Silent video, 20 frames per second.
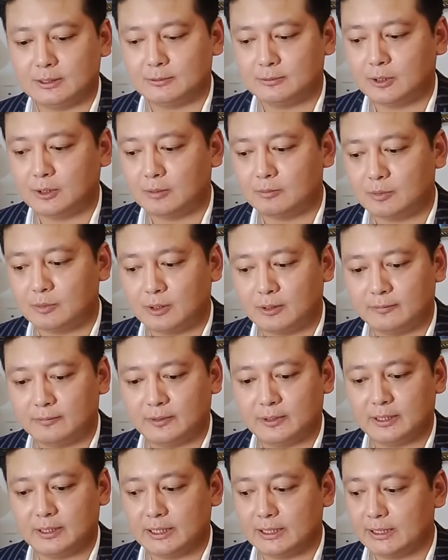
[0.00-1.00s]

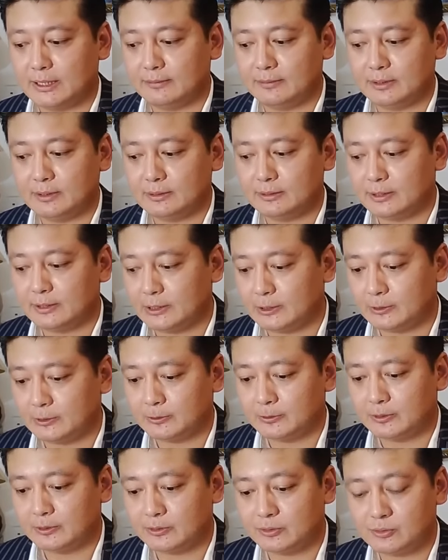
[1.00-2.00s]
non-profit and even,
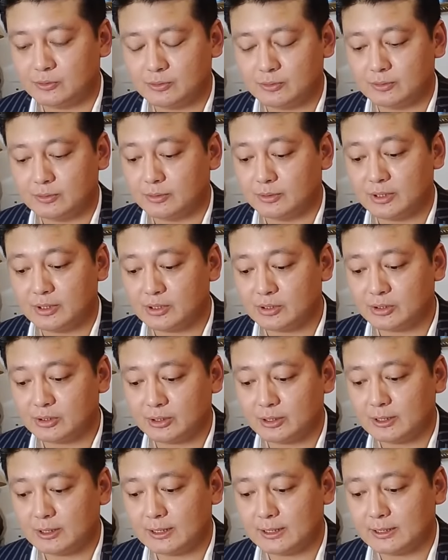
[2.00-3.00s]
the
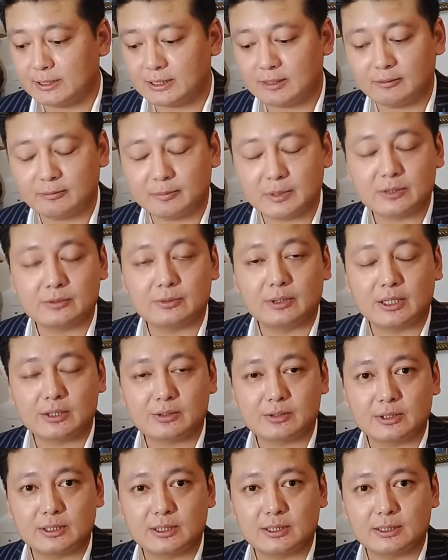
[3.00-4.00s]
judicial and the government to
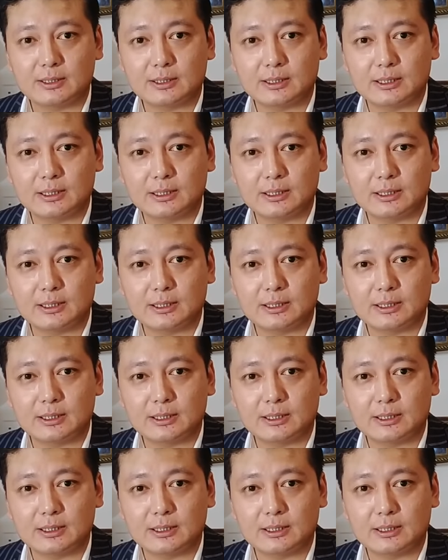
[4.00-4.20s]
actually